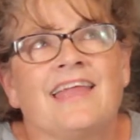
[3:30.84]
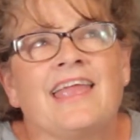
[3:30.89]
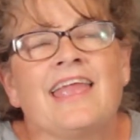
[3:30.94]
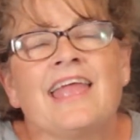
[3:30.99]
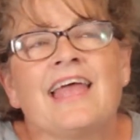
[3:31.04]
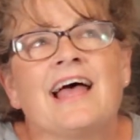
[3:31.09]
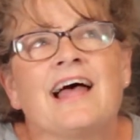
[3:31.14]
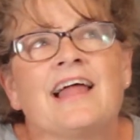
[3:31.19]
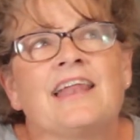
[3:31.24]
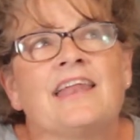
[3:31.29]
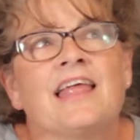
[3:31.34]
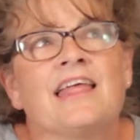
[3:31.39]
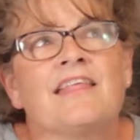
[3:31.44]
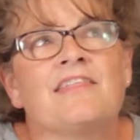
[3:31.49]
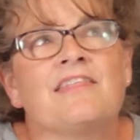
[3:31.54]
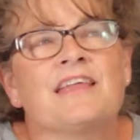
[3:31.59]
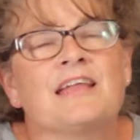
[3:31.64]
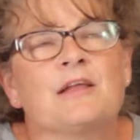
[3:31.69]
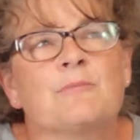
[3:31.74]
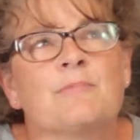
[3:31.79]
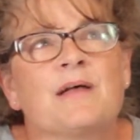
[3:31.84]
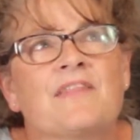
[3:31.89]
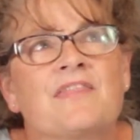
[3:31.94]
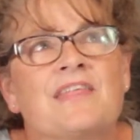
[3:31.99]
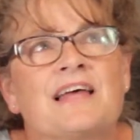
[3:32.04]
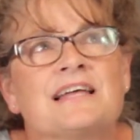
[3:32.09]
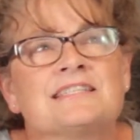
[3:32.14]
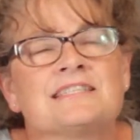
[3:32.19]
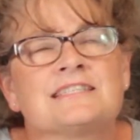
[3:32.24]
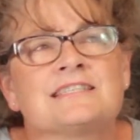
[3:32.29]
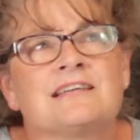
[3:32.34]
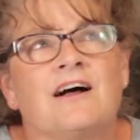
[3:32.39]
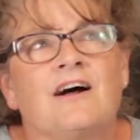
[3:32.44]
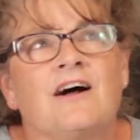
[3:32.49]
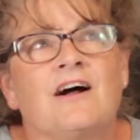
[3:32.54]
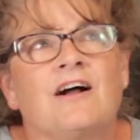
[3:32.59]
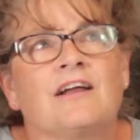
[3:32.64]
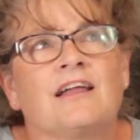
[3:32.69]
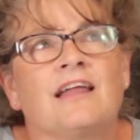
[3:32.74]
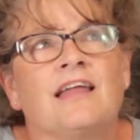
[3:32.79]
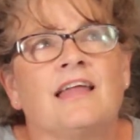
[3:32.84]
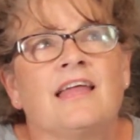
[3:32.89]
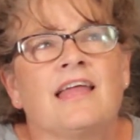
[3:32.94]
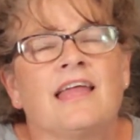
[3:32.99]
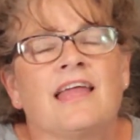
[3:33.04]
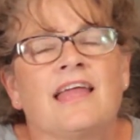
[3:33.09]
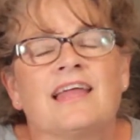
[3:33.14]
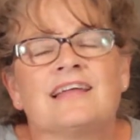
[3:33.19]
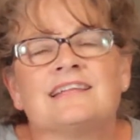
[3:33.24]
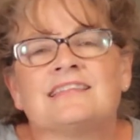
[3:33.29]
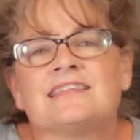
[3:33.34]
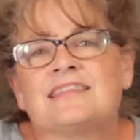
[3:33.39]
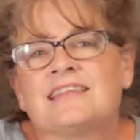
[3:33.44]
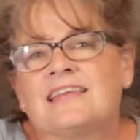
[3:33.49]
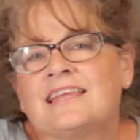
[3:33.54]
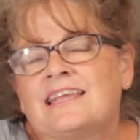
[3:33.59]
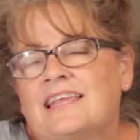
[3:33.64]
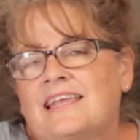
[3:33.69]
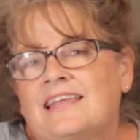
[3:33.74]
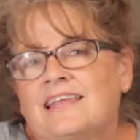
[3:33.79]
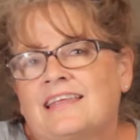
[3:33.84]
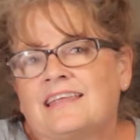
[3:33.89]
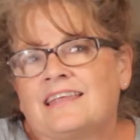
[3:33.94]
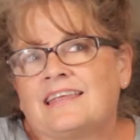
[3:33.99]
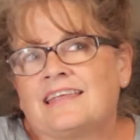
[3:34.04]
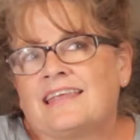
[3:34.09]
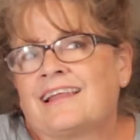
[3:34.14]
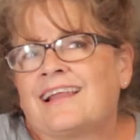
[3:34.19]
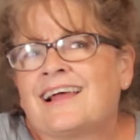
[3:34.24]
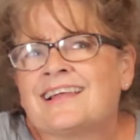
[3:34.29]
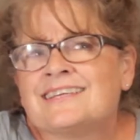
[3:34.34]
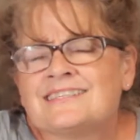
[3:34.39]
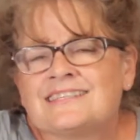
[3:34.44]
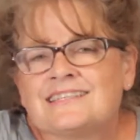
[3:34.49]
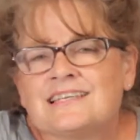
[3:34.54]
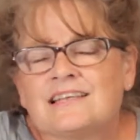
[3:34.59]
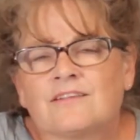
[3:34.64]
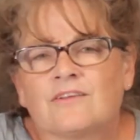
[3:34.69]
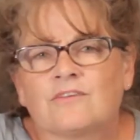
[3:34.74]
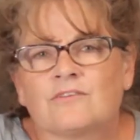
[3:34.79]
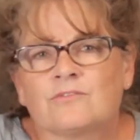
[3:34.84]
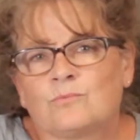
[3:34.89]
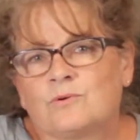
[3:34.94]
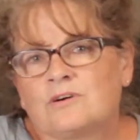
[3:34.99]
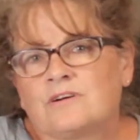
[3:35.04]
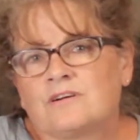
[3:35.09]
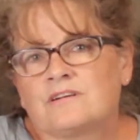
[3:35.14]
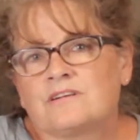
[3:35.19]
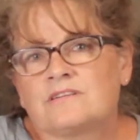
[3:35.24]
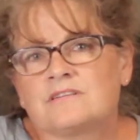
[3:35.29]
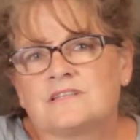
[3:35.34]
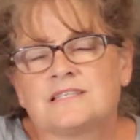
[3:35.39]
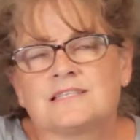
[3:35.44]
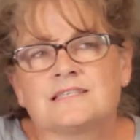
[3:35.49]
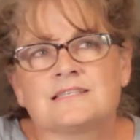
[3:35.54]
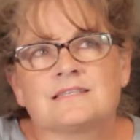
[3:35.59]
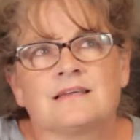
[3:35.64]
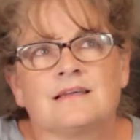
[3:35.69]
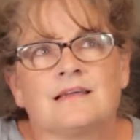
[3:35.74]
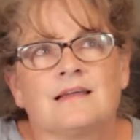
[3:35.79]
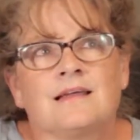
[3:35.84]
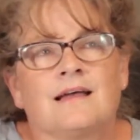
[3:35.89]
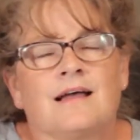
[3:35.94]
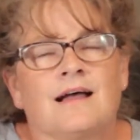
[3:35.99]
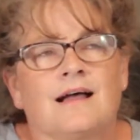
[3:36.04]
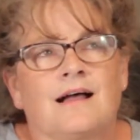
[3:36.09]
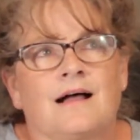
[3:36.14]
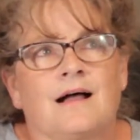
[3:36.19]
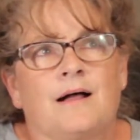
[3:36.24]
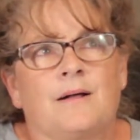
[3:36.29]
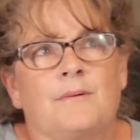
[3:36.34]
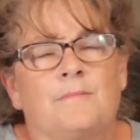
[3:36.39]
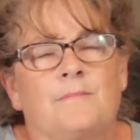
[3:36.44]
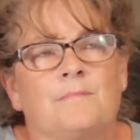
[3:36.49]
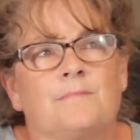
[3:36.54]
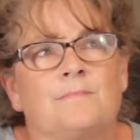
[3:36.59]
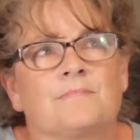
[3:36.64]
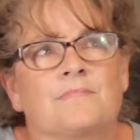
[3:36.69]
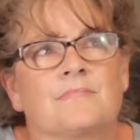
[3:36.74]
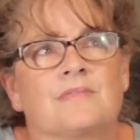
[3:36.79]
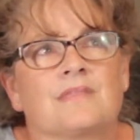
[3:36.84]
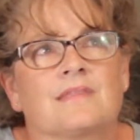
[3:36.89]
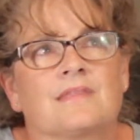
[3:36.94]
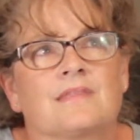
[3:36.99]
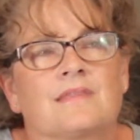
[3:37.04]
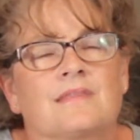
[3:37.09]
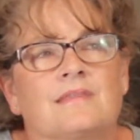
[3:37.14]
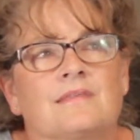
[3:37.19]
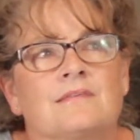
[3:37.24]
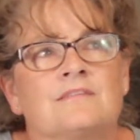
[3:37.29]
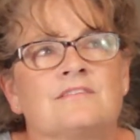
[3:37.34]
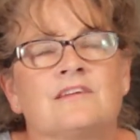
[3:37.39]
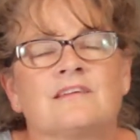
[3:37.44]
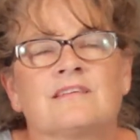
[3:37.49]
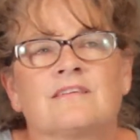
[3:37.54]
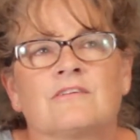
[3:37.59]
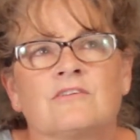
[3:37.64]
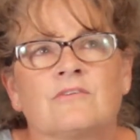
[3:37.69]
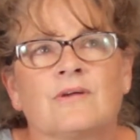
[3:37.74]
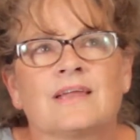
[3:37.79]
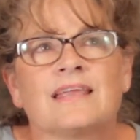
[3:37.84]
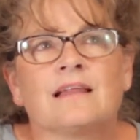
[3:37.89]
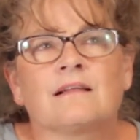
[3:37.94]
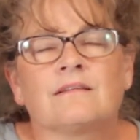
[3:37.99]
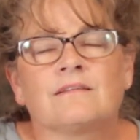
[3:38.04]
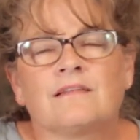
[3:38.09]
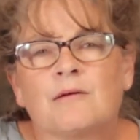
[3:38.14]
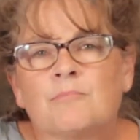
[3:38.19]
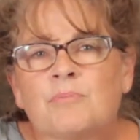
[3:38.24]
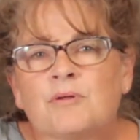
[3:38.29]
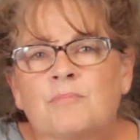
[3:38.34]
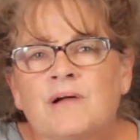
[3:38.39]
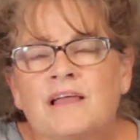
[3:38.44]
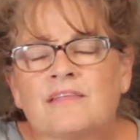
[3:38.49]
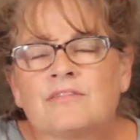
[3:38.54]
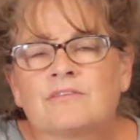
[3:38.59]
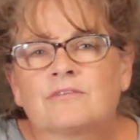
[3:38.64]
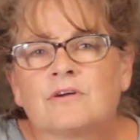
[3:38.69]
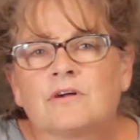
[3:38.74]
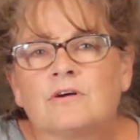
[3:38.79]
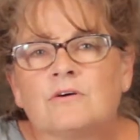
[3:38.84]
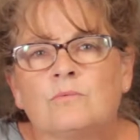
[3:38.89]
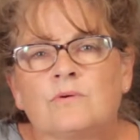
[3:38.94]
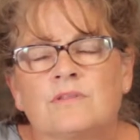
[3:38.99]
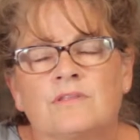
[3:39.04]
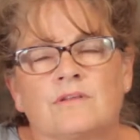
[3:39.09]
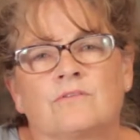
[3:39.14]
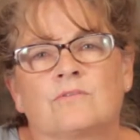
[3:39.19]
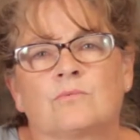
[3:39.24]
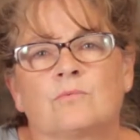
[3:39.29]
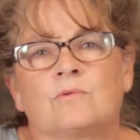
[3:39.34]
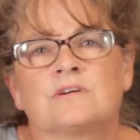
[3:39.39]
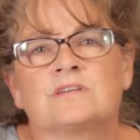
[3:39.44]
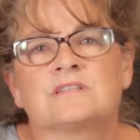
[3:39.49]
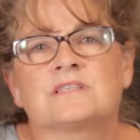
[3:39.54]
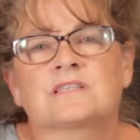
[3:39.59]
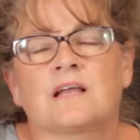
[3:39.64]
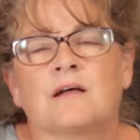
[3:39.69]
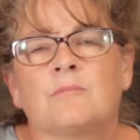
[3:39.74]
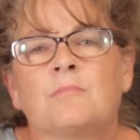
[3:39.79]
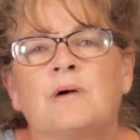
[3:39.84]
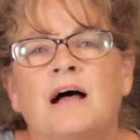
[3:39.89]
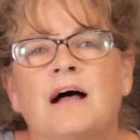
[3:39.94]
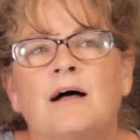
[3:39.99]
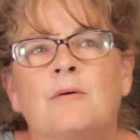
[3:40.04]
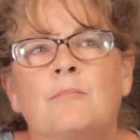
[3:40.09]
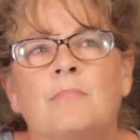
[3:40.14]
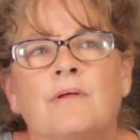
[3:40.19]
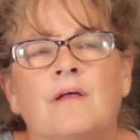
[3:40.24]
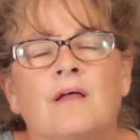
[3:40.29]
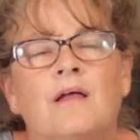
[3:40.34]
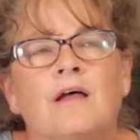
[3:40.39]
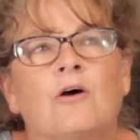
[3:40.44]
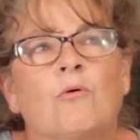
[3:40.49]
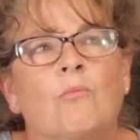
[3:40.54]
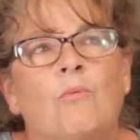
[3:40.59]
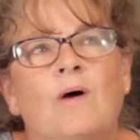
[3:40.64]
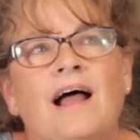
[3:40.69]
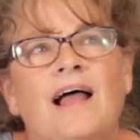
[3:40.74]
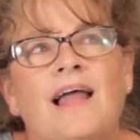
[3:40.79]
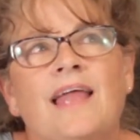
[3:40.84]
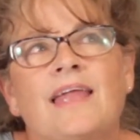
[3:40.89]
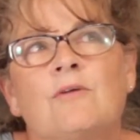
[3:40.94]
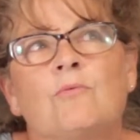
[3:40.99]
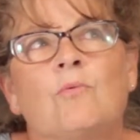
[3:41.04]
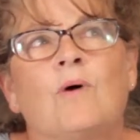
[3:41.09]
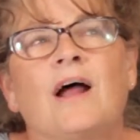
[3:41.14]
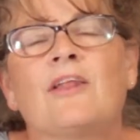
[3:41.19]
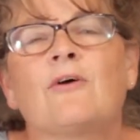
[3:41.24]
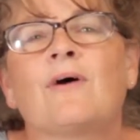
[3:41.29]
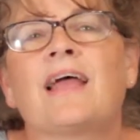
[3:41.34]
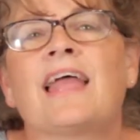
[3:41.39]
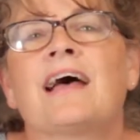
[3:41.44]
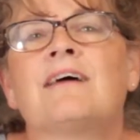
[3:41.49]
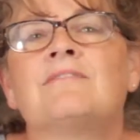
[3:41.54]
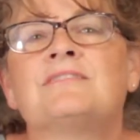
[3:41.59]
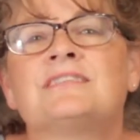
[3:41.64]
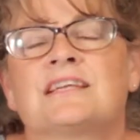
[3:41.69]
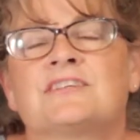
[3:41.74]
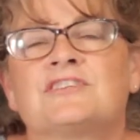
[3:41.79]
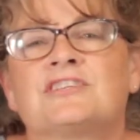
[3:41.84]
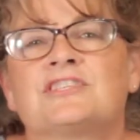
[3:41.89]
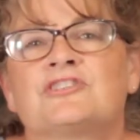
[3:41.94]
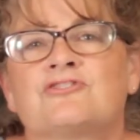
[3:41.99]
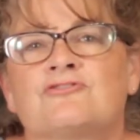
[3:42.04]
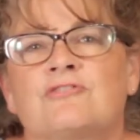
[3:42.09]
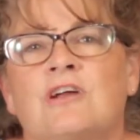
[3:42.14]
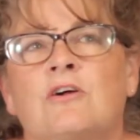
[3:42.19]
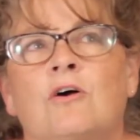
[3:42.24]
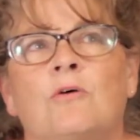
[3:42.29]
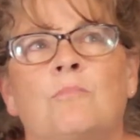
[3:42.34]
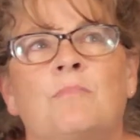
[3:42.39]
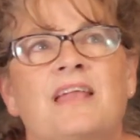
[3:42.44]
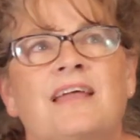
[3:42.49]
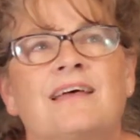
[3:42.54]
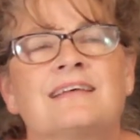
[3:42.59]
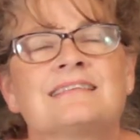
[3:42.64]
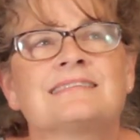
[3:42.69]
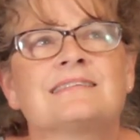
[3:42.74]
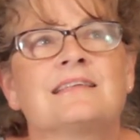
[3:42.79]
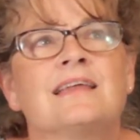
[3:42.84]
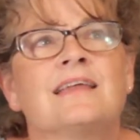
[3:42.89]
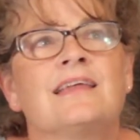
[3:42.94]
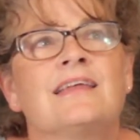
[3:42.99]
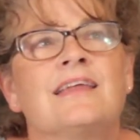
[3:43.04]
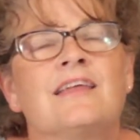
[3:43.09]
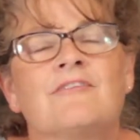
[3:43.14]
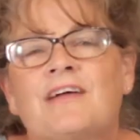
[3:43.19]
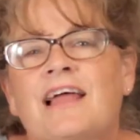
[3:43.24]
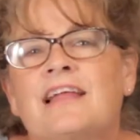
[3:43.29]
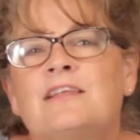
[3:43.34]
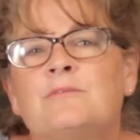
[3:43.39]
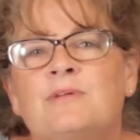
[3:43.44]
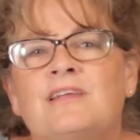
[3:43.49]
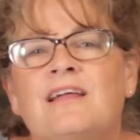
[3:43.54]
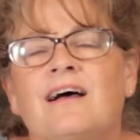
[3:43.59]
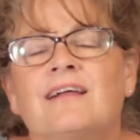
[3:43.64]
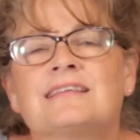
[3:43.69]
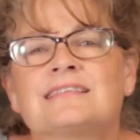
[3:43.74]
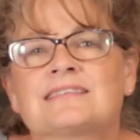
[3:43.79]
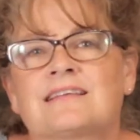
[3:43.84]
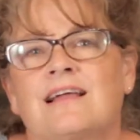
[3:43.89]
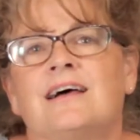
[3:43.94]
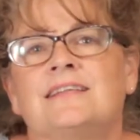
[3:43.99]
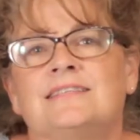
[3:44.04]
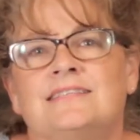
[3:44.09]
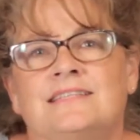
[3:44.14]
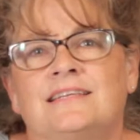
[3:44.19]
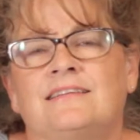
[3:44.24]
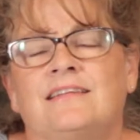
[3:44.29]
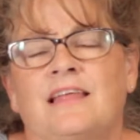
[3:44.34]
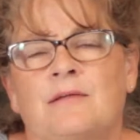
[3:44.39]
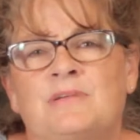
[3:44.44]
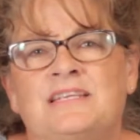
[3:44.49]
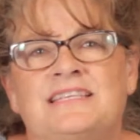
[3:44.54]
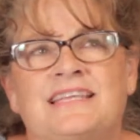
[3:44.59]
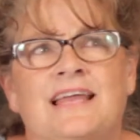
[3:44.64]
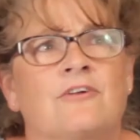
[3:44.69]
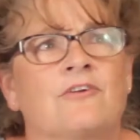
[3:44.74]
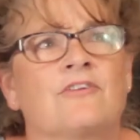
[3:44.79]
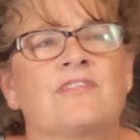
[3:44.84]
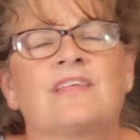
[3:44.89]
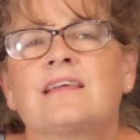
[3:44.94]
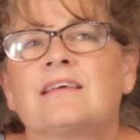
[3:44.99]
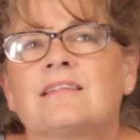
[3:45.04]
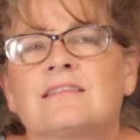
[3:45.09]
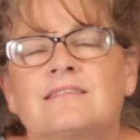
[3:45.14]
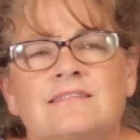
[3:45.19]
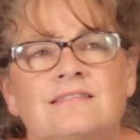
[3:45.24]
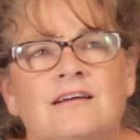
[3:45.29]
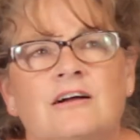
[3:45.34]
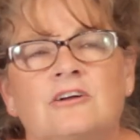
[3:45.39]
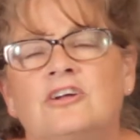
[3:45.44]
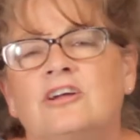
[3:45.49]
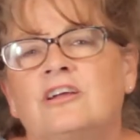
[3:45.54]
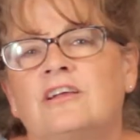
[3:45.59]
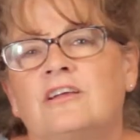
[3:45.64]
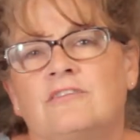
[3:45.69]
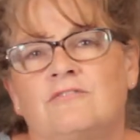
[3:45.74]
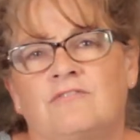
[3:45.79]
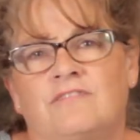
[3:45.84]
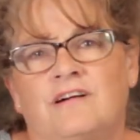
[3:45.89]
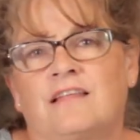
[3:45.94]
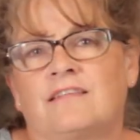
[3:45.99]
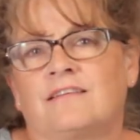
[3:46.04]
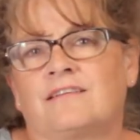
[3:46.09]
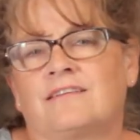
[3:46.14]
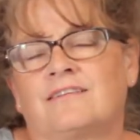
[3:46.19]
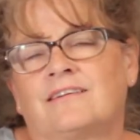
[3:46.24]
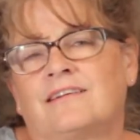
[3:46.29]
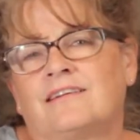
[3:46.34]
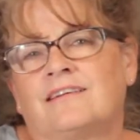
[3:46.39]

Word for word: And think about that song and think, can I sing those words? Um, do, do I get a lump in my throat when those words come up? Why, why do I have such a struggle? Because if I had to be honest, God did let me down. Or think of the song Good, Good Father